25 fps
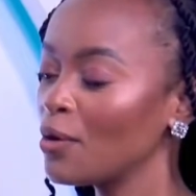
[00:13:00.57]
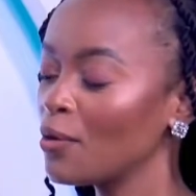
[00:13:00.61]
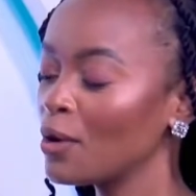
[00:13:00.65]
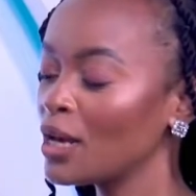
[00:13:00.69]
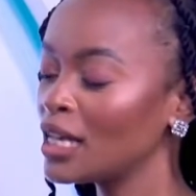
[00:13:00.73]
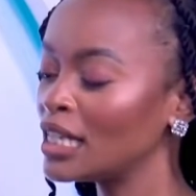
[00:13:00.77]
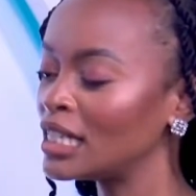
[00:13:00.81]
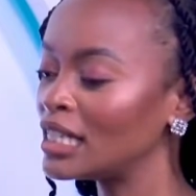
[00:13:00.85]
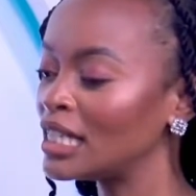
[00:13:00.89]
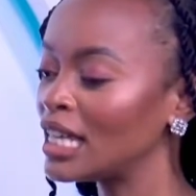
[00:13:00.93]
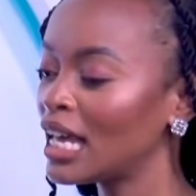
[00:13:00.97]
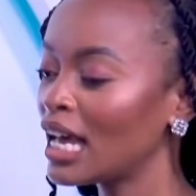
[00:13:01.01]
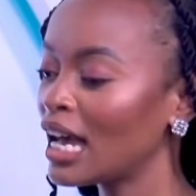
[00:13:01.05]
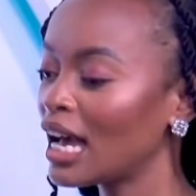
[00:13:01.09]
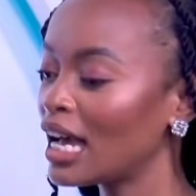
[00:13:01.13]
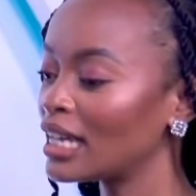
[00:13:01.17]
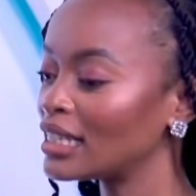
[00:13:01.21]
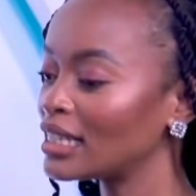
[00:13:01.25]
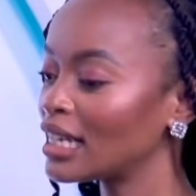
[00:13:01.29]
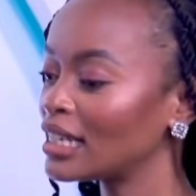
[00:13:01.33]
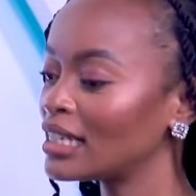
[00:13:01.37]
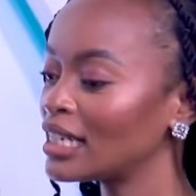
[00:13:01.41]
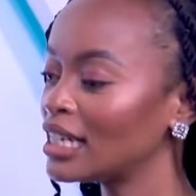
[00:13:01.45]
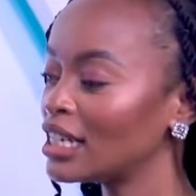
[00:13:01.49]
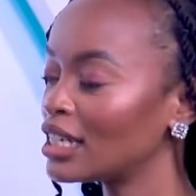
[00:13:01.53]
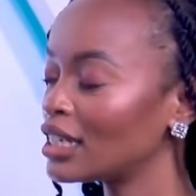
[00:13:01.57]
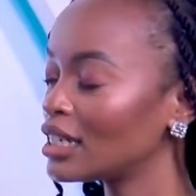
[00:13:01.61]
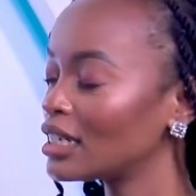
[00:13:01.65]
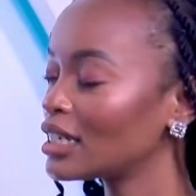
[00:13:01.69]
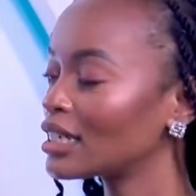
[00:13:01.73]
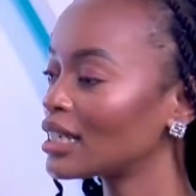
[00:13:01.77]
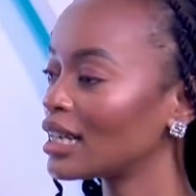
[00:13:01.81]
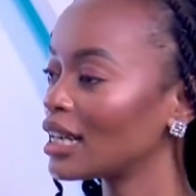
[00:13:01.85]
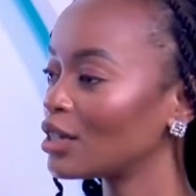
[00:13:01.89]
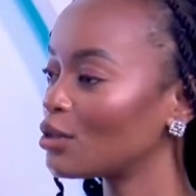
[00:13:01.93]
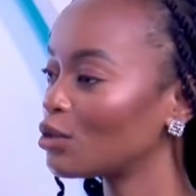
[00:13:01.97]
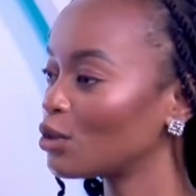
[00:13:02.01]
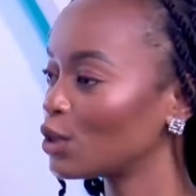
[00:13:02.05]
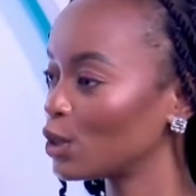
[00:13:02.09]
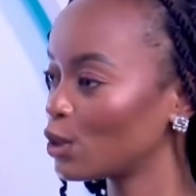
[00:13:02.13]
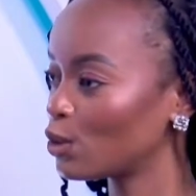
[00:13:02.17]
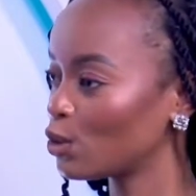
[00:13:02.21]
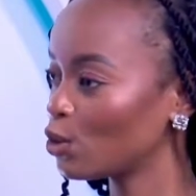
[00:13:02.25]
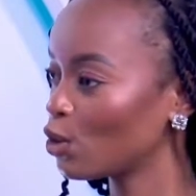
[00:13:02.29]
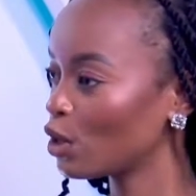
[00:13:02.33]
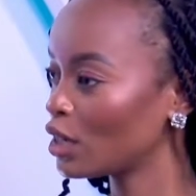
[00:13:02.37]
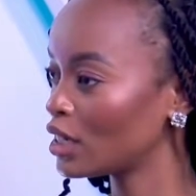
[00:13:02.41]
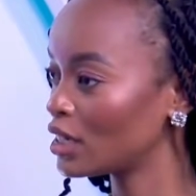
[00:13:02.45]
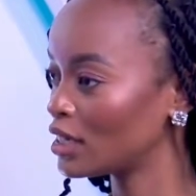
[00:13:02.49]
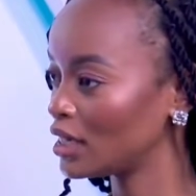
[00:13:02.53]
Is there a certain risk that we should
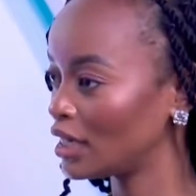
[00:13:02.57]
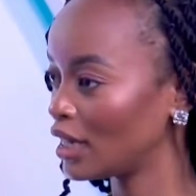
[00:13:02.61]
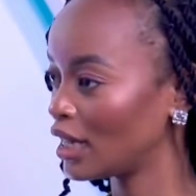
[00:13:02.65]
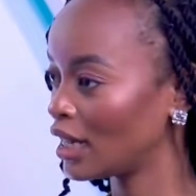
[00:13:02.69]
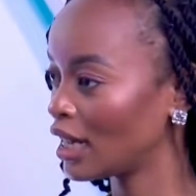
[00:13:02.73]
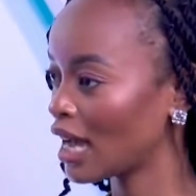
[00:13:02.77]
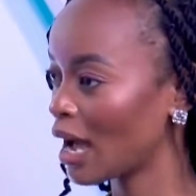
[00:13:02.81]
not take?